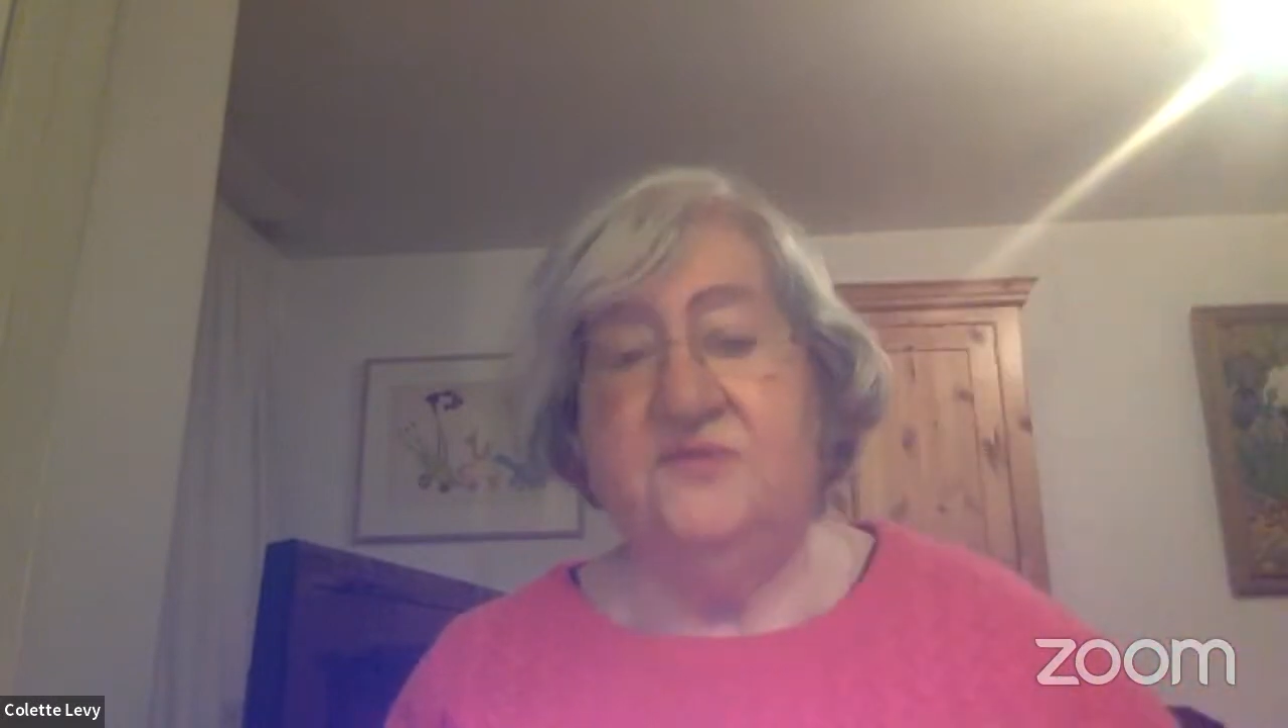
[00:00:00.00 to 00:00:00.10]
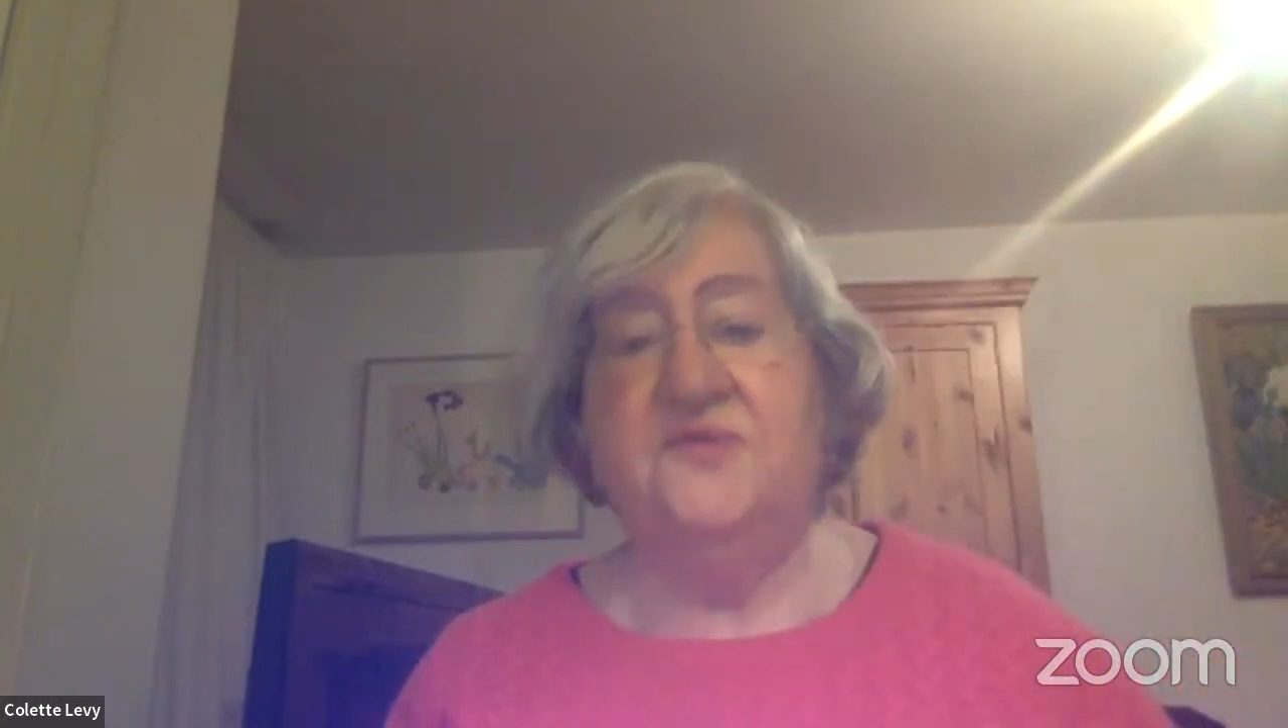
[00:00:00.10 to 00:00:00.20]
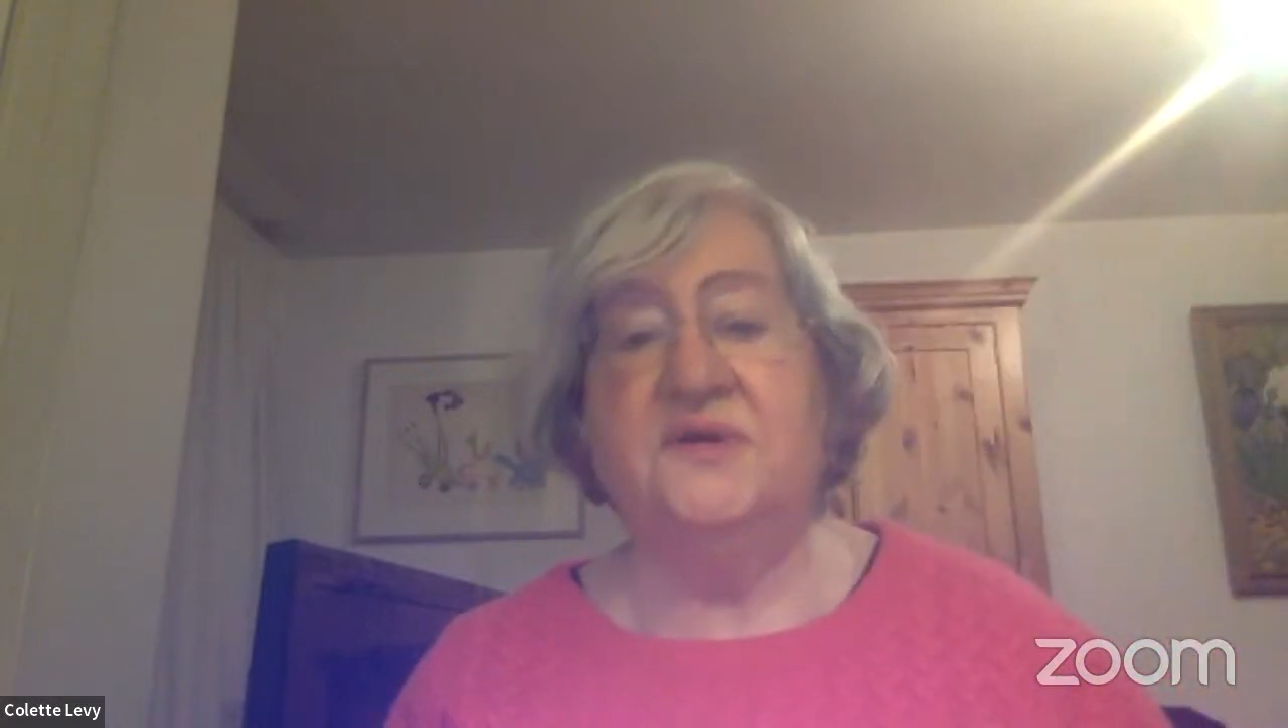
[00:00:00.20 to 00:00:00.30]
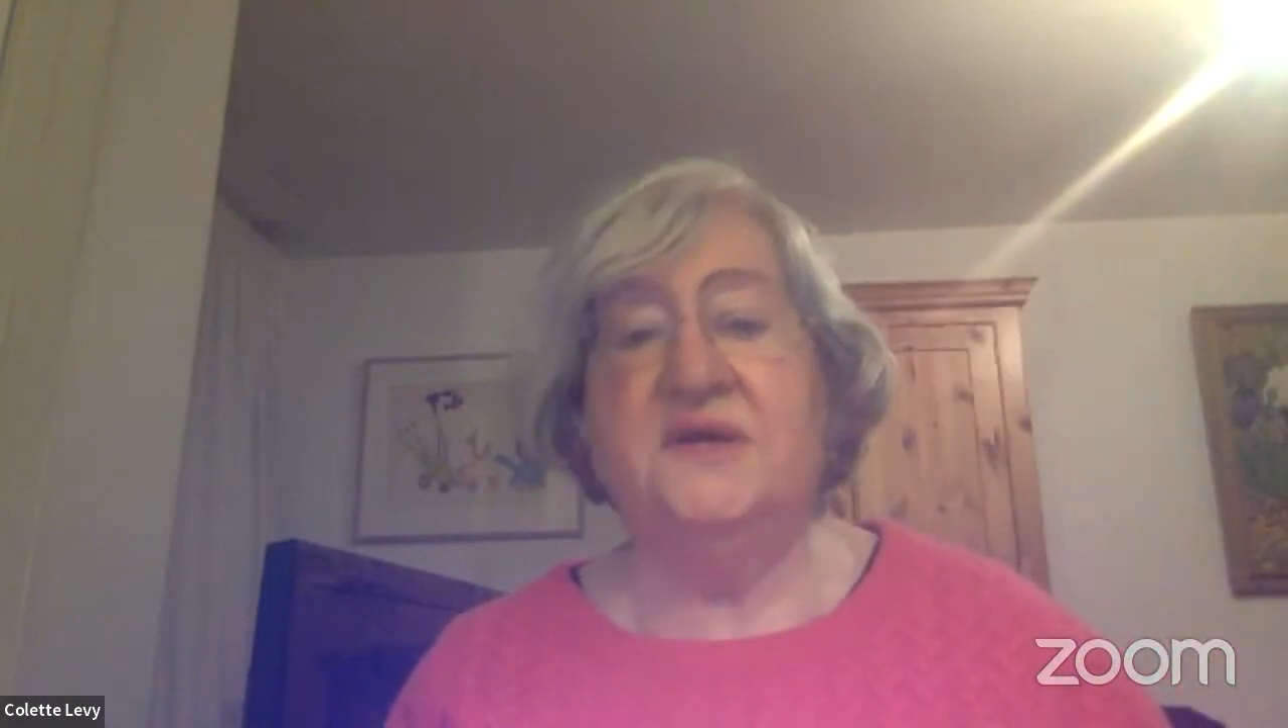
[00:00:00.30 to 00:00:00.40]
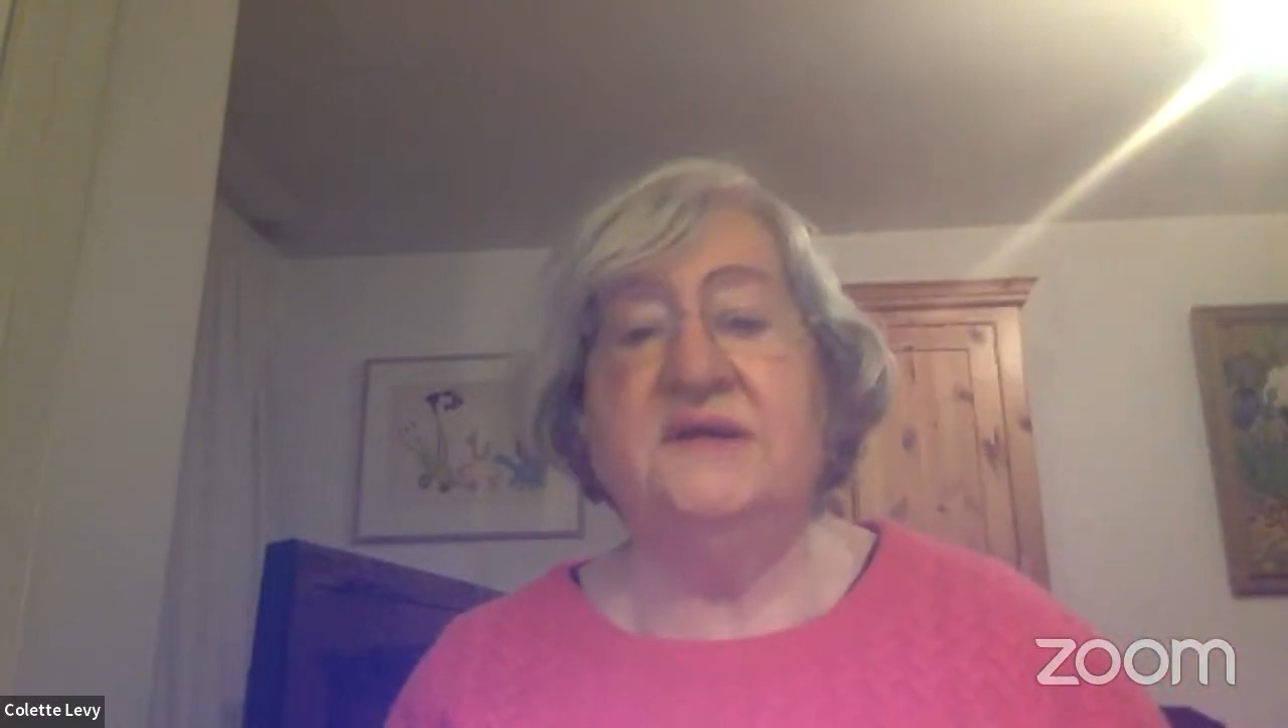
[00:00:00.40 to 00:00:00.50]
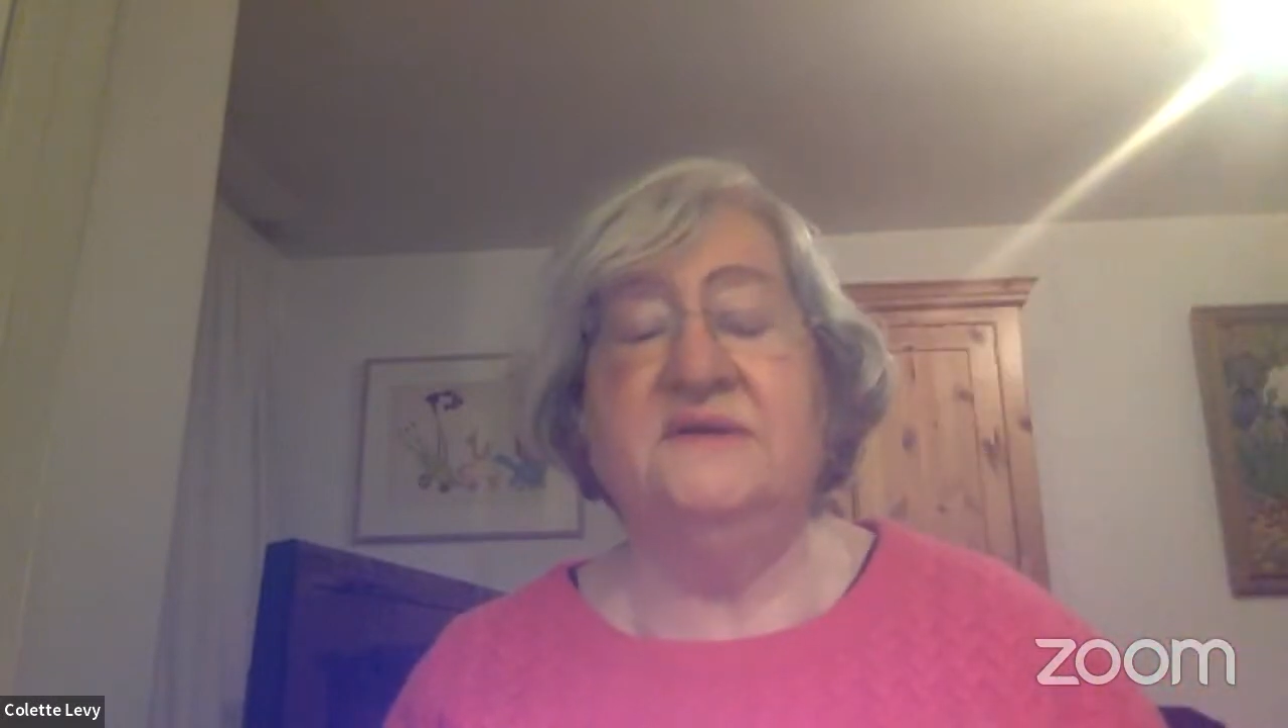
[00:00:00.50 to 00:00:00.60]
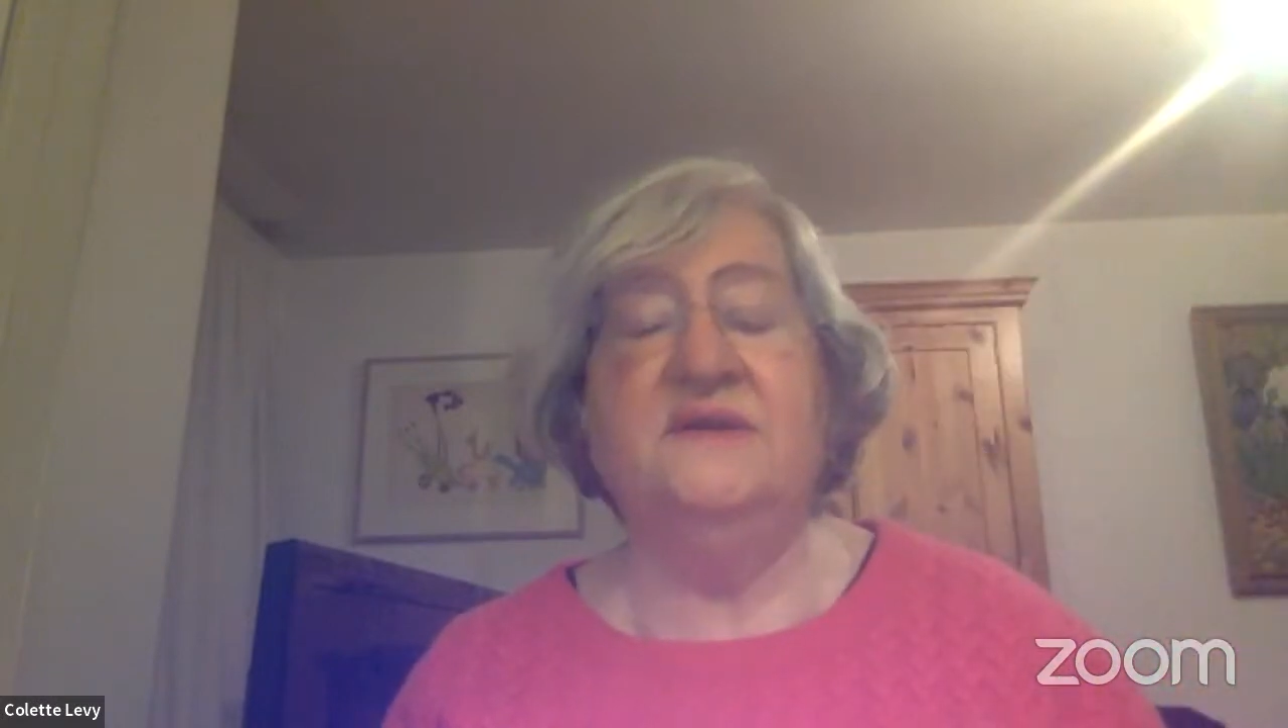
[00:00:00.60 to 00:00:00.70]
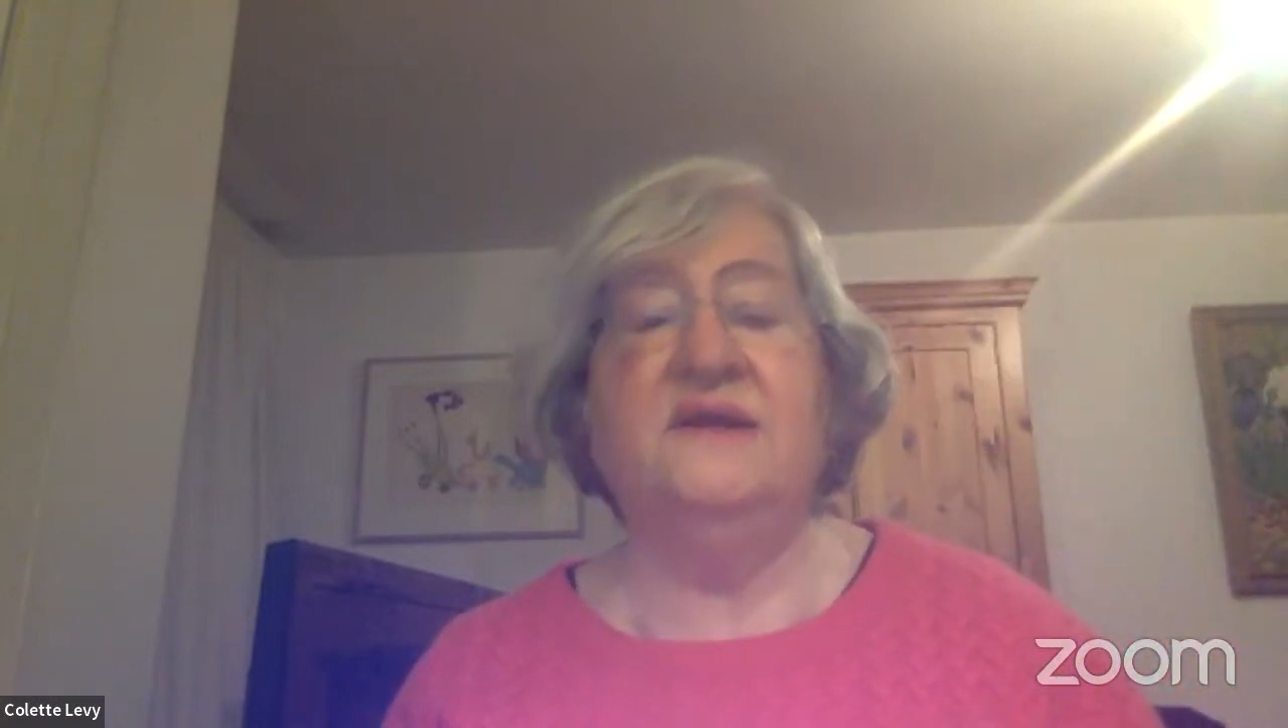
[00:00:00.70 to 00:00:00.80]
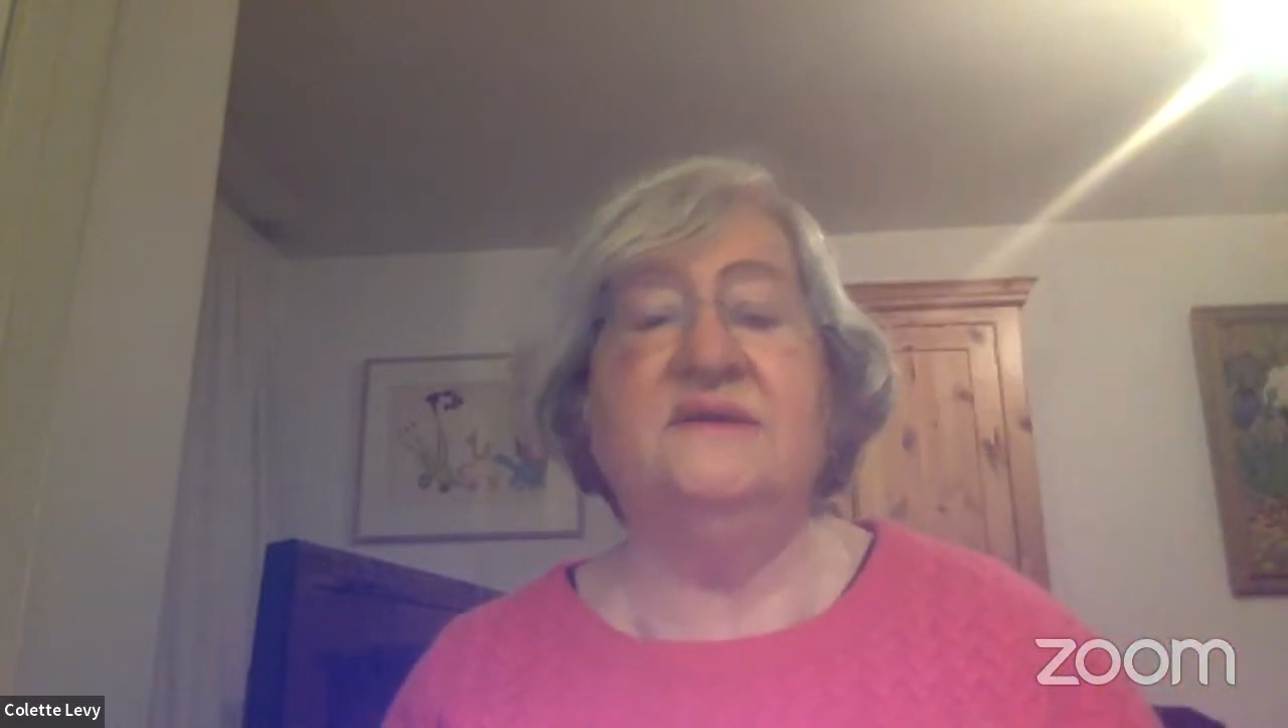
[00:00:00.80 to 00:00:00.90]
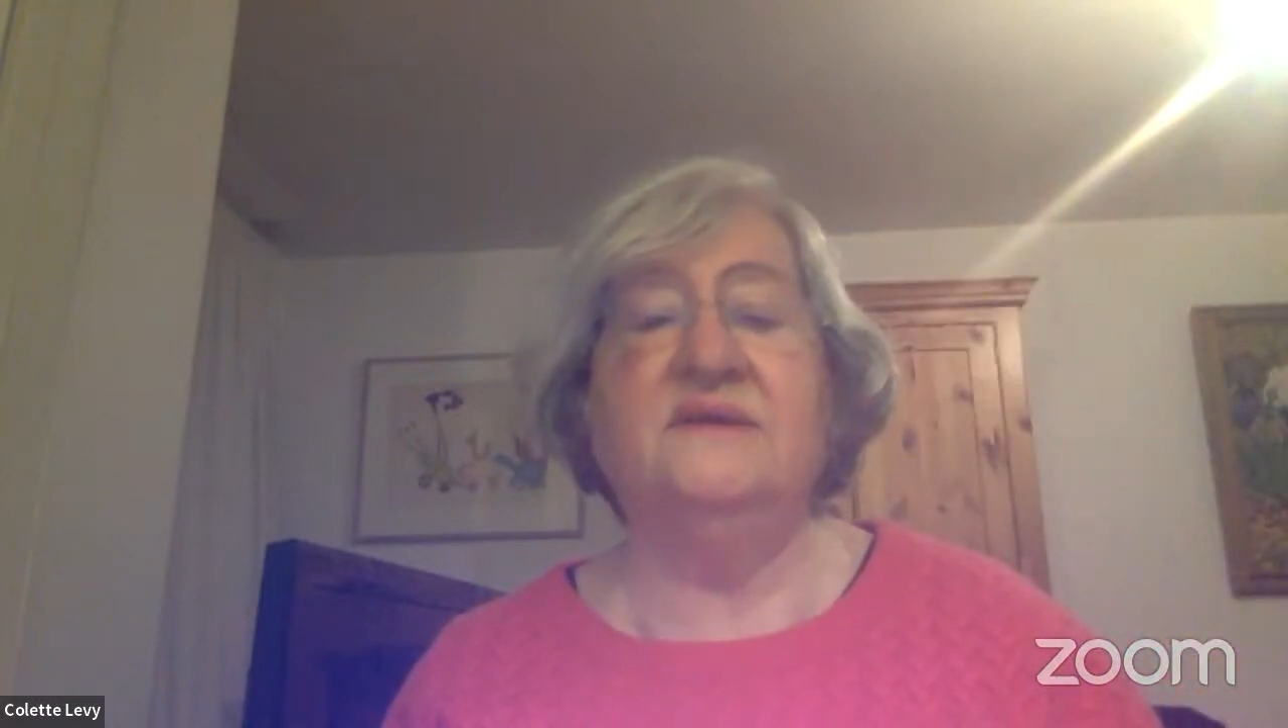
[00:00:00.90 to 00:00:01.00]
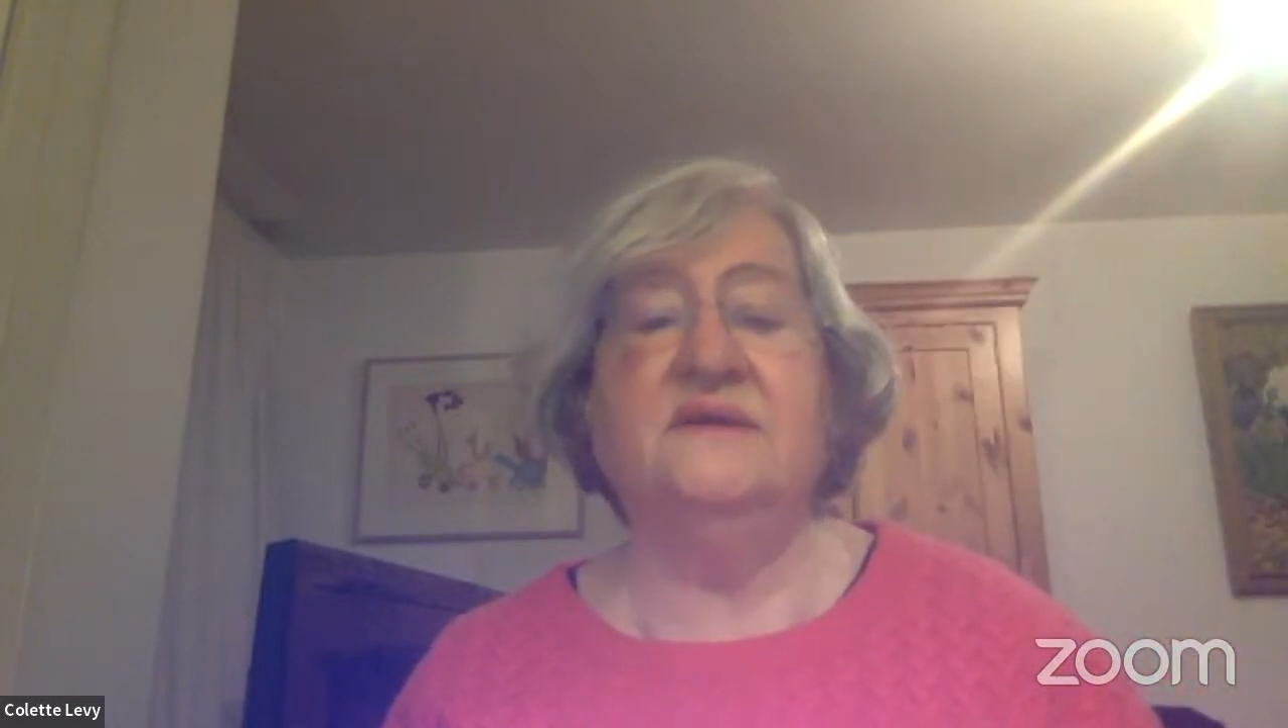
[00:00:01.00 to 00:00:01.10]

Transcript: forget that.